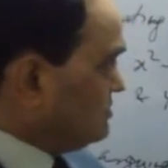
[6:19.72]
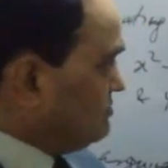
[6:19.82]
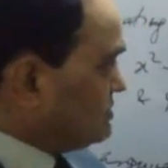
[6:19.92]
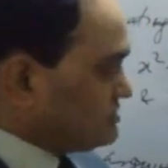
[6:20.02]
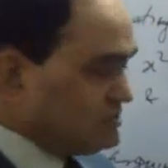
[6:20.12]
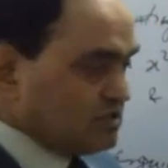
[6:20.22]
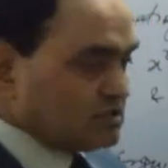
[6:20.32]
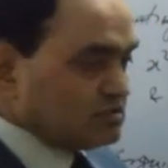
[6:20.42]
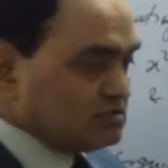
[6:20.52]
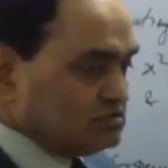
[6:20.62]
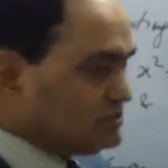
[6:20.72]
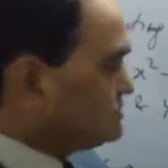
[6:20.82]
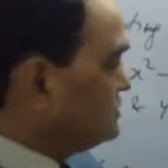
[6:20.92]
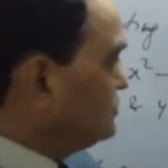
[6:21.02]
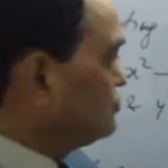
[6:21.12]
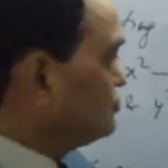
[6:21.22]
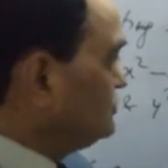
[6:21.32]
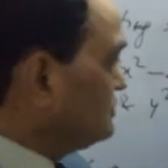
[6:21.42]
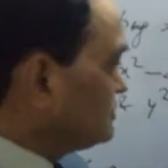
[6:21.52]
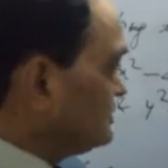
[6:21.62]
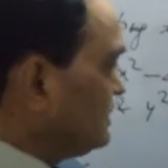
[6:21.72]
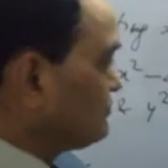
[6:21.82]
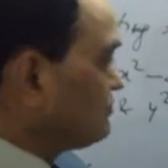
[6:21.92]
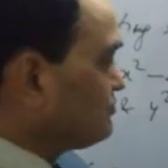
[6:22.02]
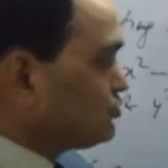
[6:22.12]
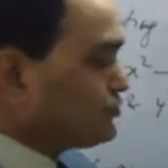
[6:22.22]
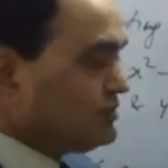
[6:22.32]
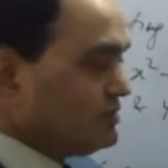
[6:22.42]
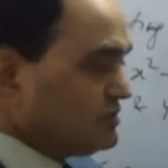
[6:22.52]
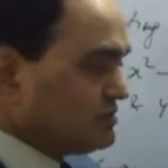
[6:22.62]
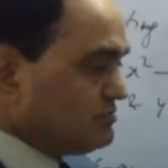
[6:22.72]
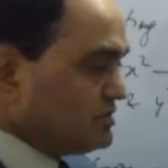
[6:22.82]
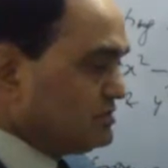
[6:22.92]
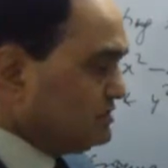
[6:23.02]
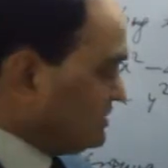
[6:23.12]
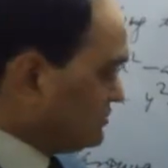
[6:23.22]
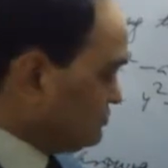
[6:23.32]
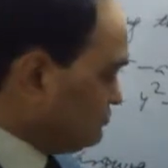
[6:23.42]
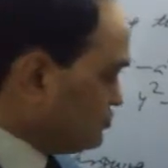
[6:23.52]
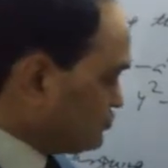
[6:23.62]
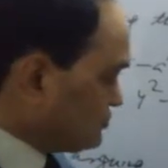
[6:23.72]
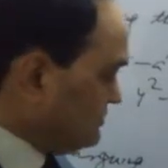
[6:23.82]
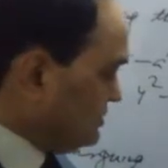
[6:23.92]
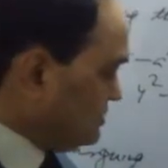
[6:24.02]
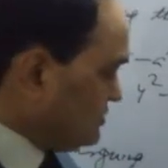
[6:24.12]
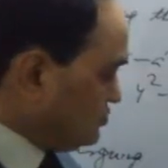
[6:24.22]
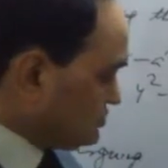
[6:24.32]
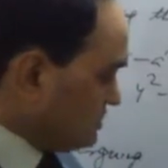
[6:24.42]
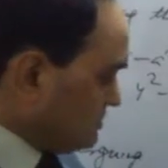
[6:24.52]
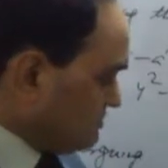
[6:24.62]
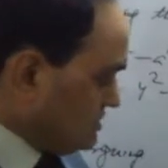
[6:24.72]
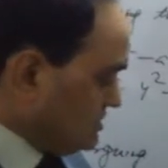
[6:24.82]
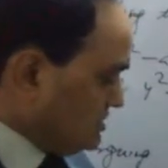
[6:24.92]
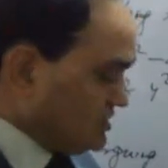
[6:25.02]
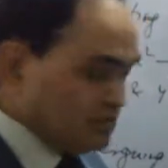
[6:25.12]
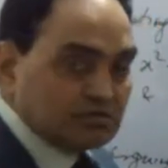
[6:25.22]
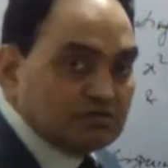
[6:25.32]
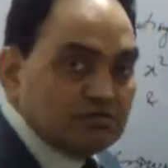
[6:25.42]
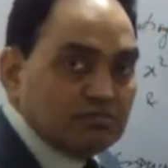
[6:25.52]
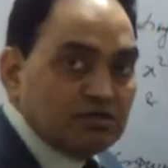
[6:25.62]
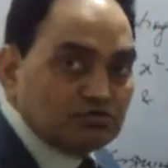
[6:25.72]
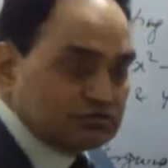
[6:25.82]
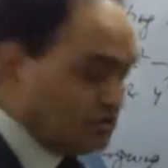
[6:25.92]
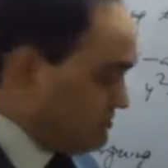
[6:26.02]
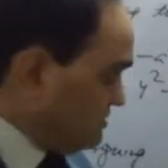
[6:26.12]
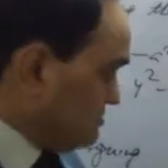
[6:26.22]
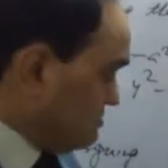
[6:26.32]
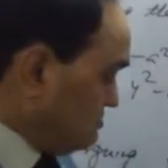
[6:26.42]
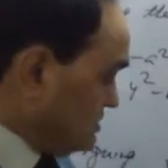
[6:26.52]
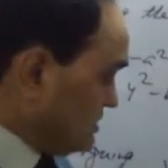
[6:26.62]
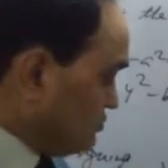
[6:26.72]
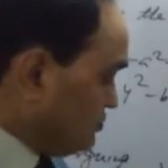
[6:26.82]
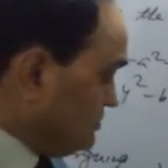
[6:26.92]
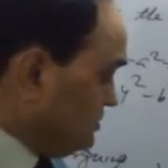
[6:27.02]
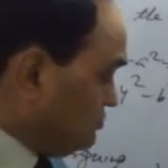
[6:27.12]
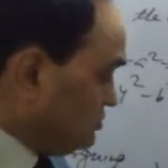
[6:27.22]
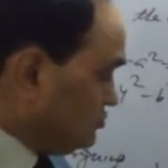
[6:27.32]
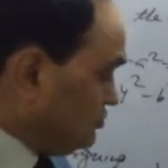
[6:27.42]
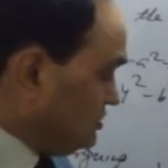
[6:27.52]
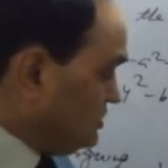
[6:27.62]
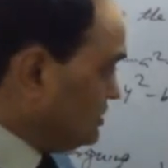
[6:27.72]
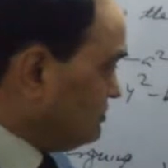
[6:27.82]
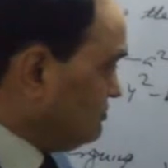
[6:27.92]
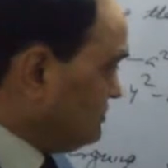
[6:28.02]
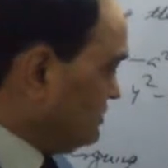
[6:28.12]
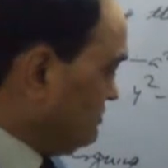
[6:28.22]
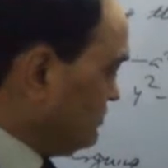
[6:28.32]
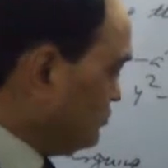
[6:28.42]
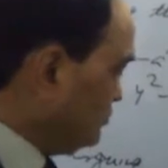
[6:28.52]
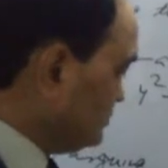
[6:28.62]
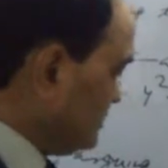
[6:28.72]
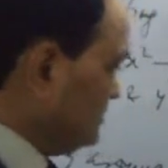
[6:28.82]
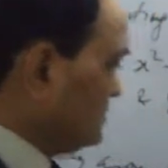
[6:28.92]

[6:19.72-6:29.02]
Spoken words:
but they are distant to go. They are the asymptotes here, but these asymptotes will not have the same values. I mean, they cannot be equal to a and b because at